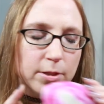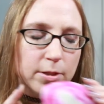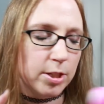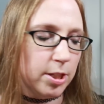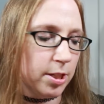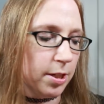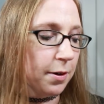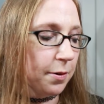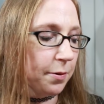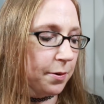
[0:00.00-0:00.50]

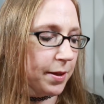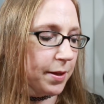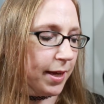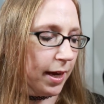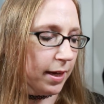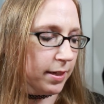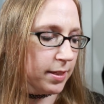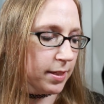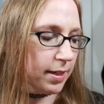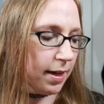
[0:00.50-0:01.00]
So
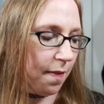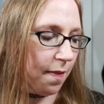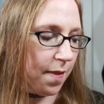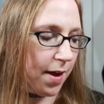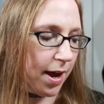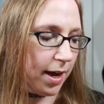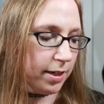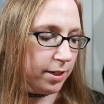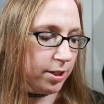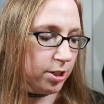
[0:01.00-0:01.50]
yes, got
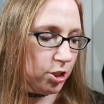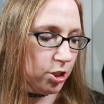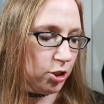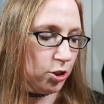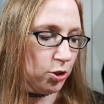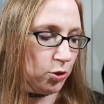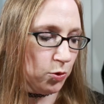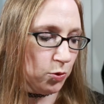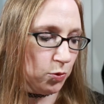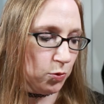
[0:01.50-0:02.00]
that
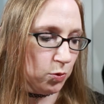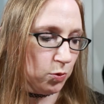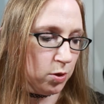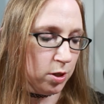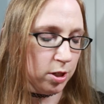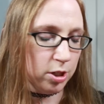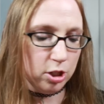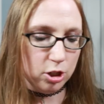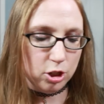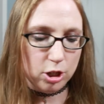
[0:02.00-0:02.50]
to
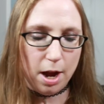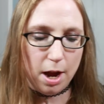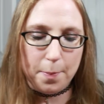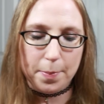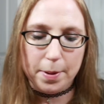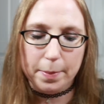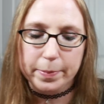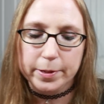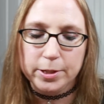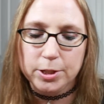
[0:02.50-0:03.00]
to
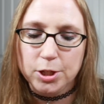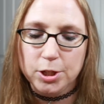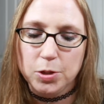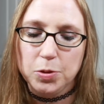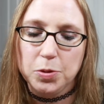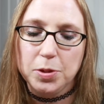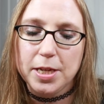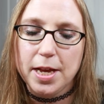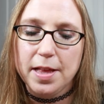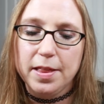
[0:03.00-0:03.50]
chop up and
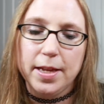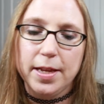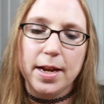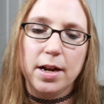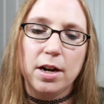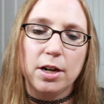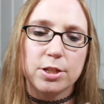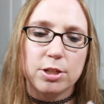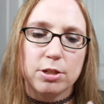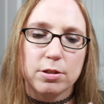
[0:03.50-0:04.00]
use. And then I
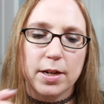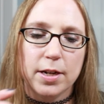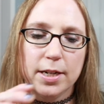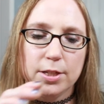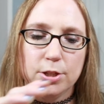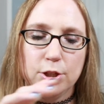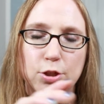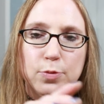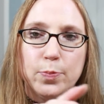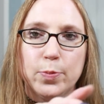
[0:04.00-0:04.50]
also
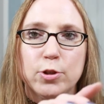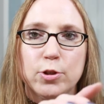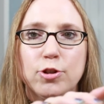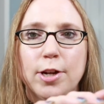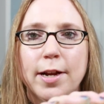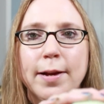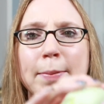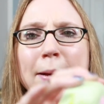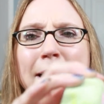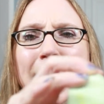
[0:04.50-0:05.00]
got Super
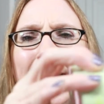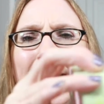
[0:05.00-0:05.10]
Tramp,